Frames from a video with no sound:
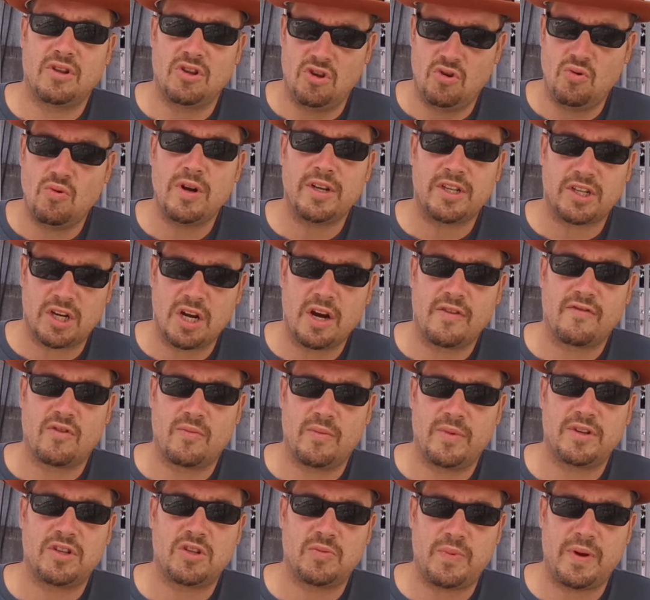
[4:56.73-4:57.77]
U.S.
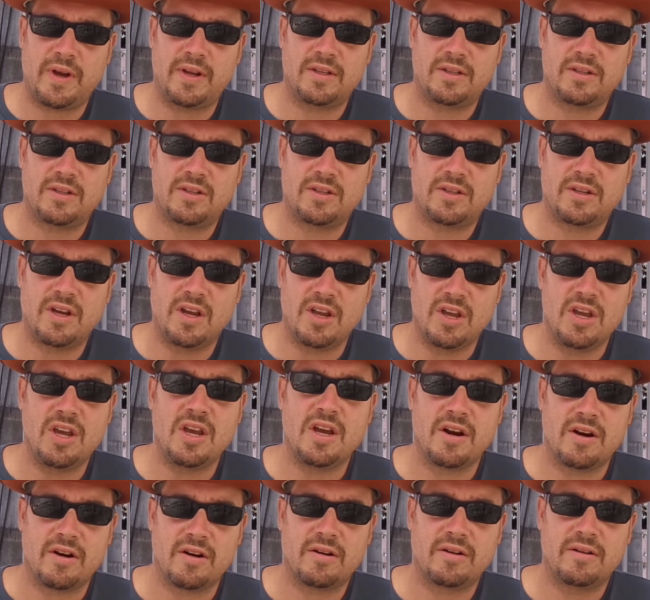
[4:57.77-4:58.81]
government spends a
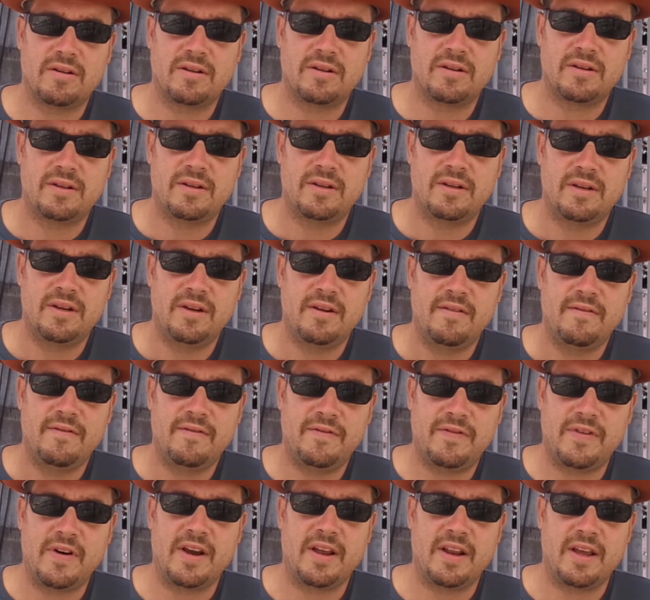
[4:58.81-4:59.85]
year
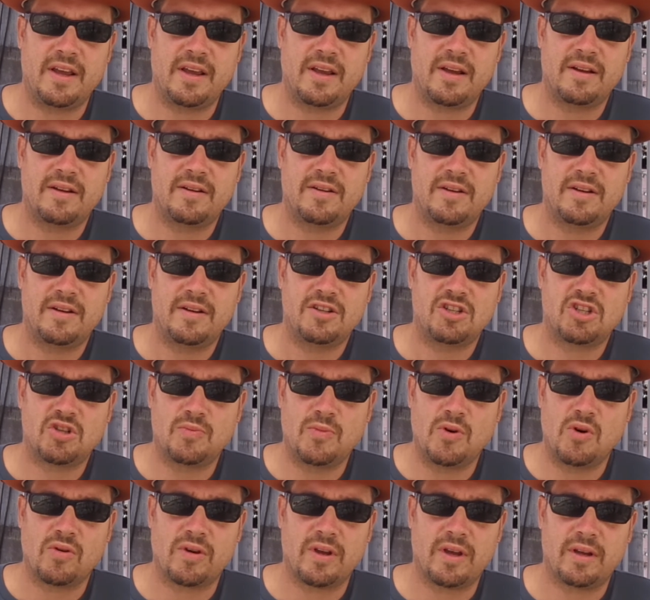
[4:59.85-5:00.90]
fighting
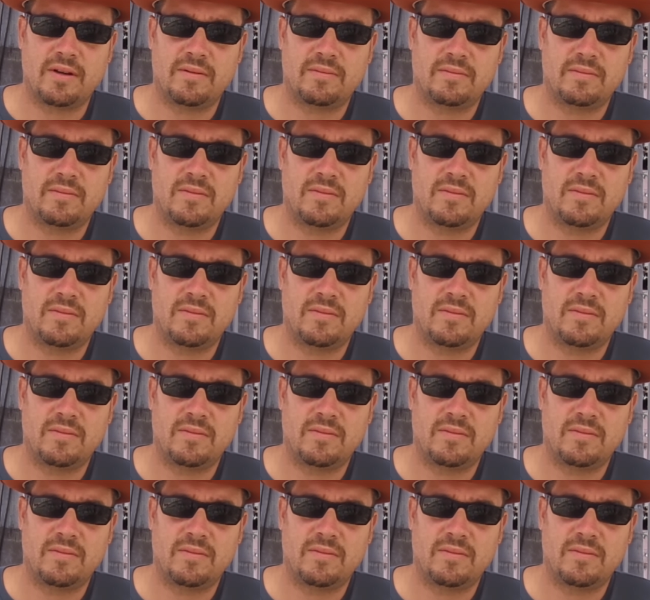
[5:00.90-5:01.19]
smoking.